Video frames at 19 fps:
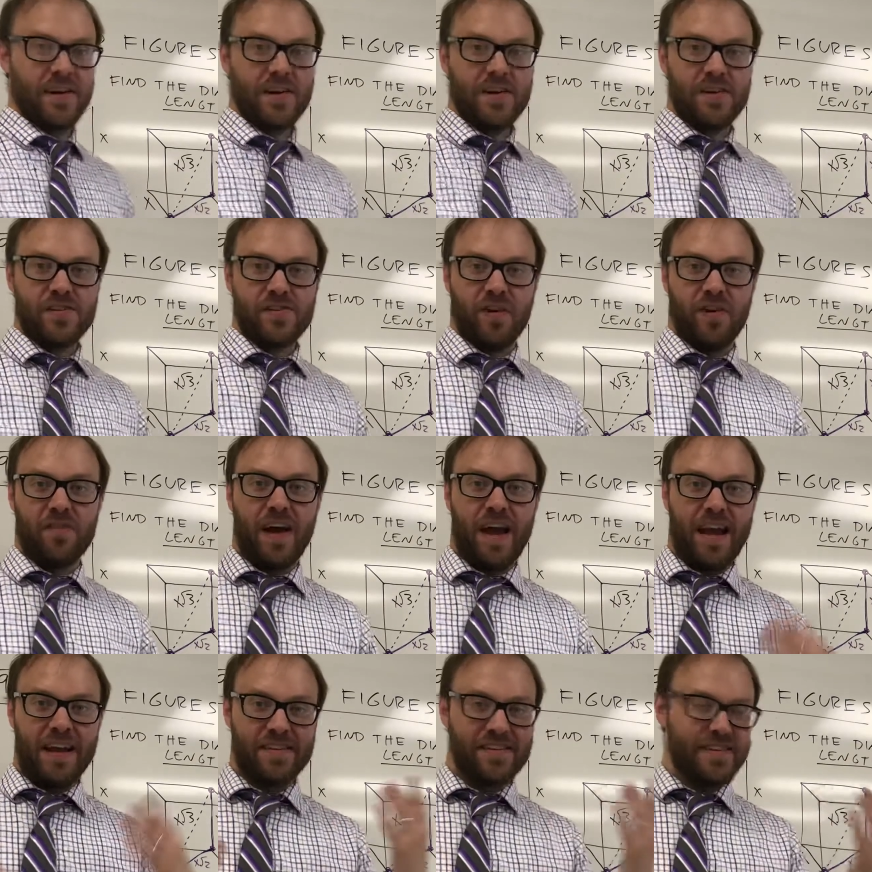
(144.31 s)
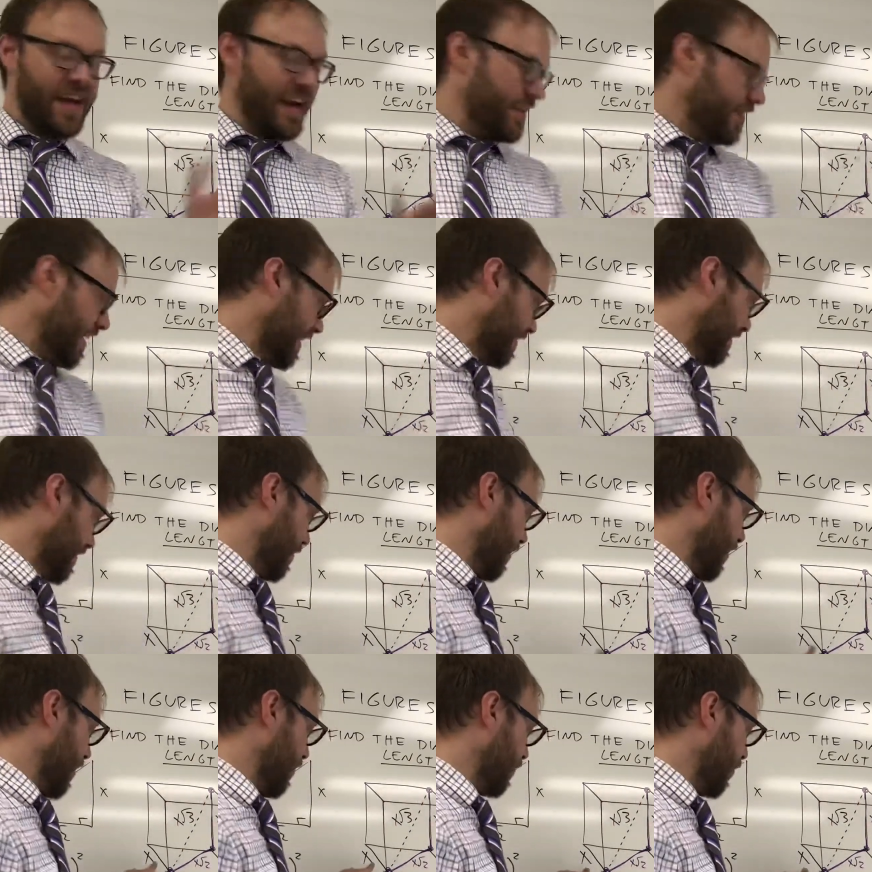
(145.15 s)
So if I had side lengths of
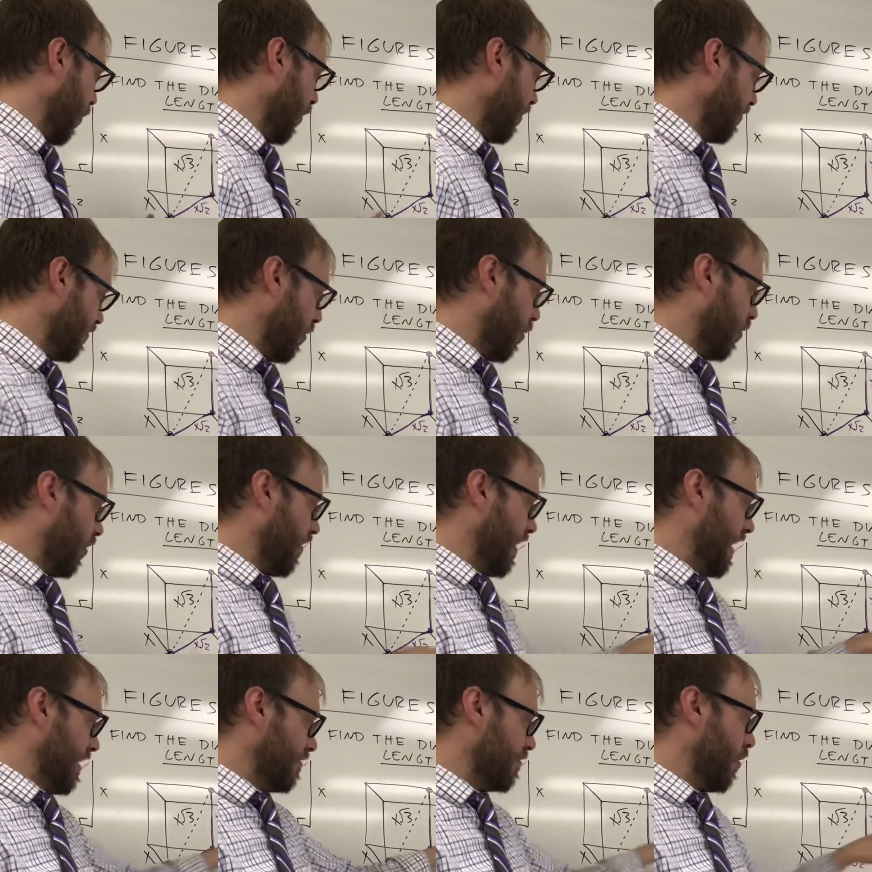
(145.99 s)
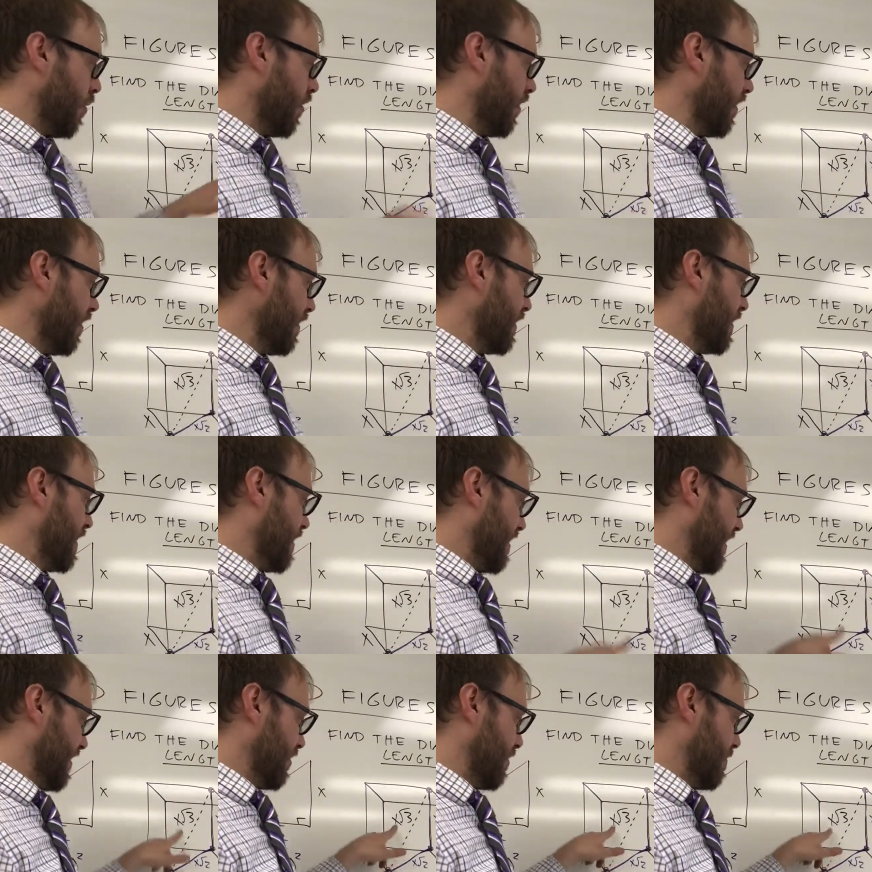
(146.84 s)
4, 4, and 4,
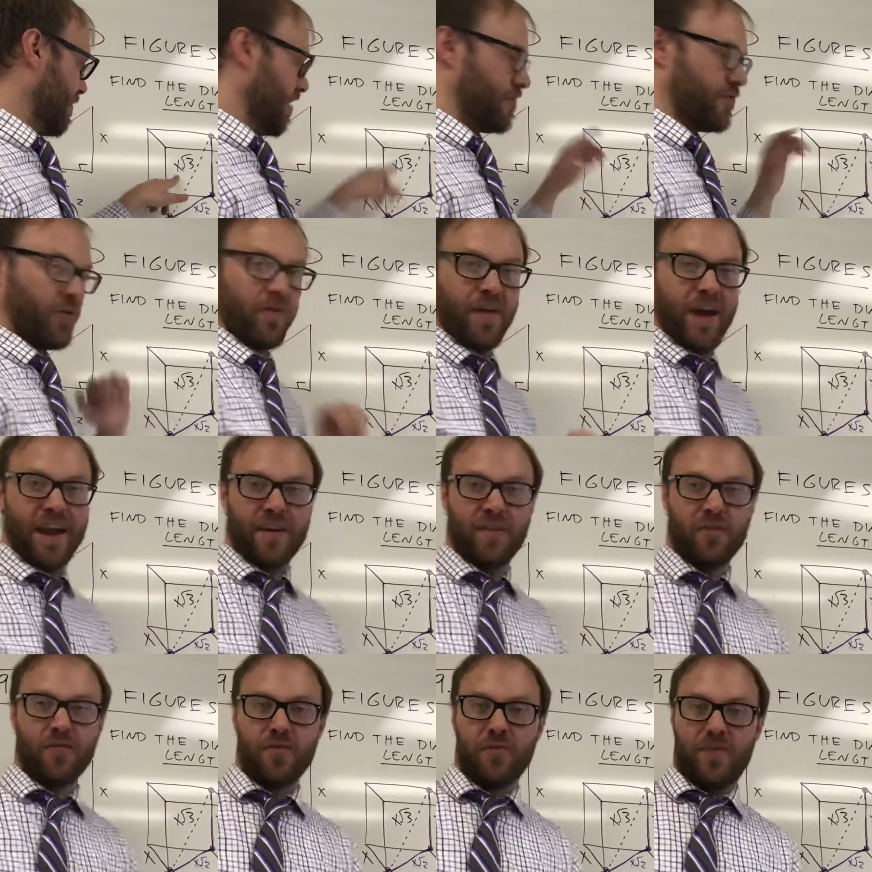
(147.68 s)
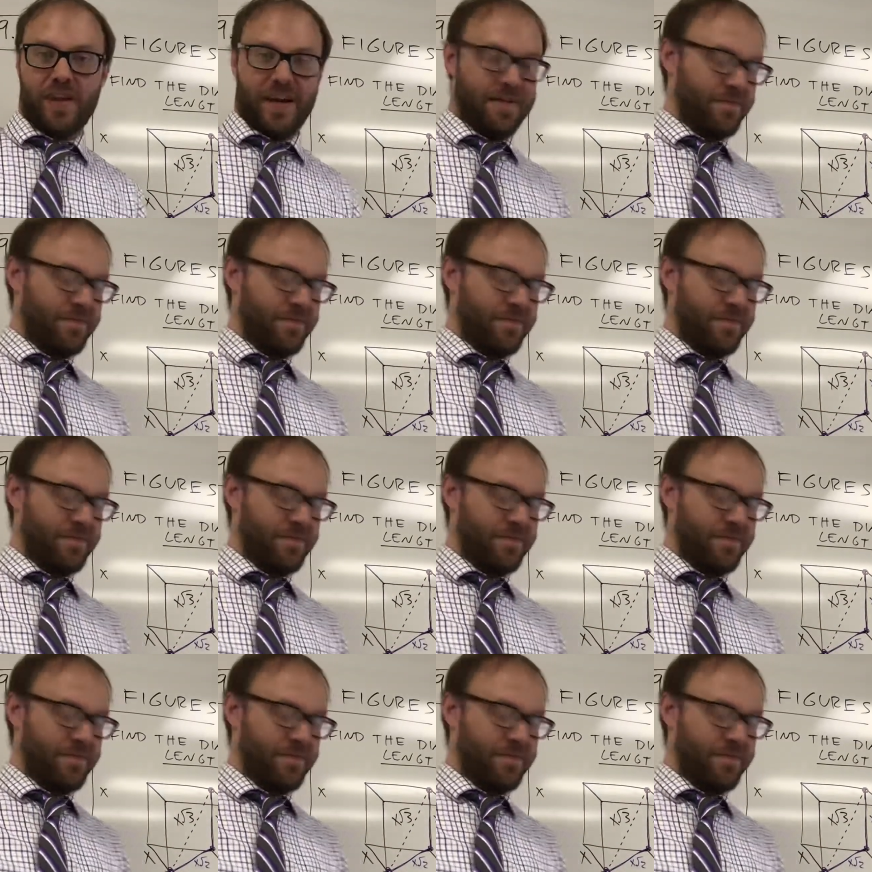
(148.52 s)
this would be a 4 radical 3.